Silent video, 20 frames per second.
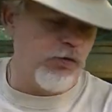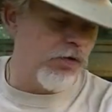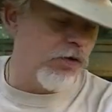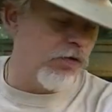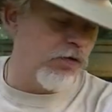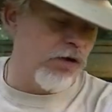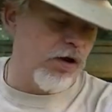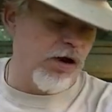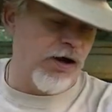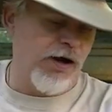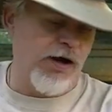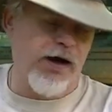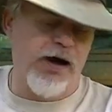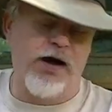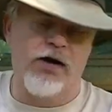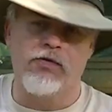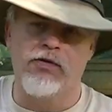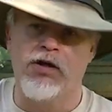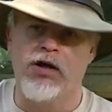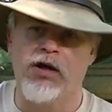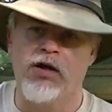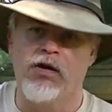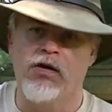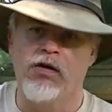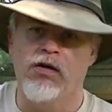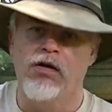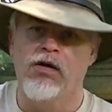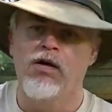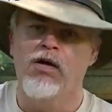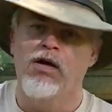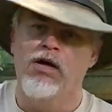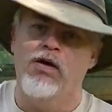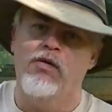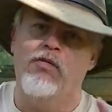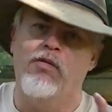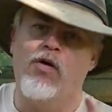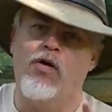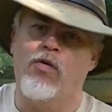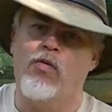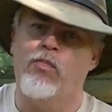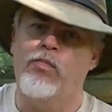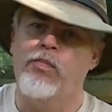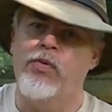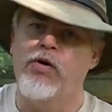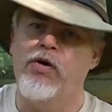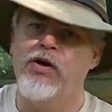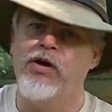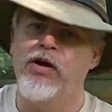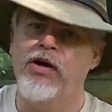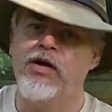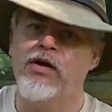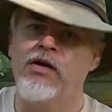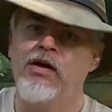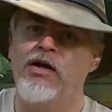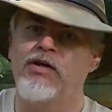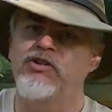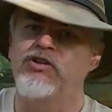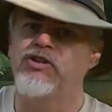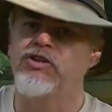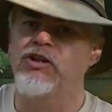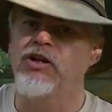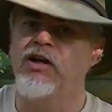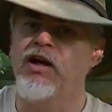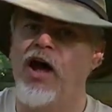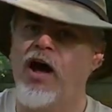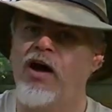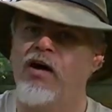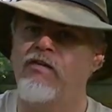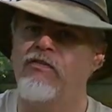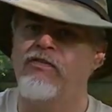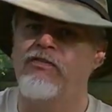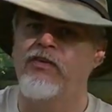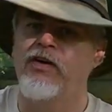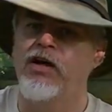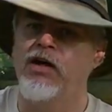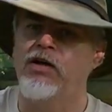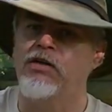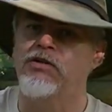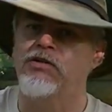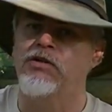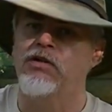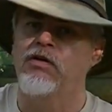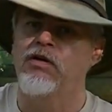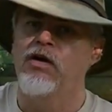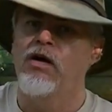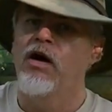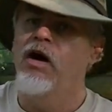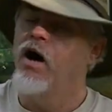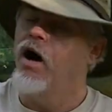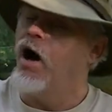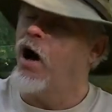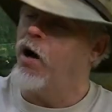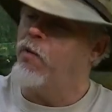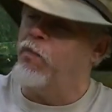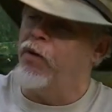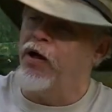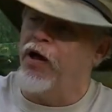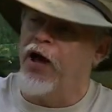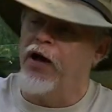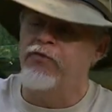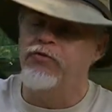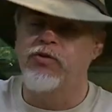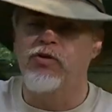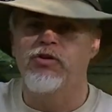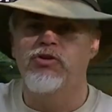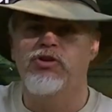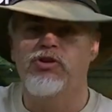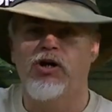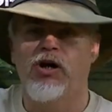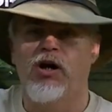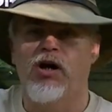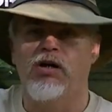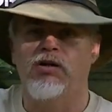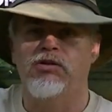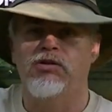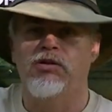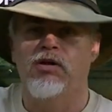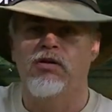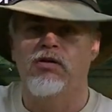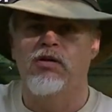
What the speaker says: We're going to lay out gear, we're going to put it in and see how it fits. I may have to adjust.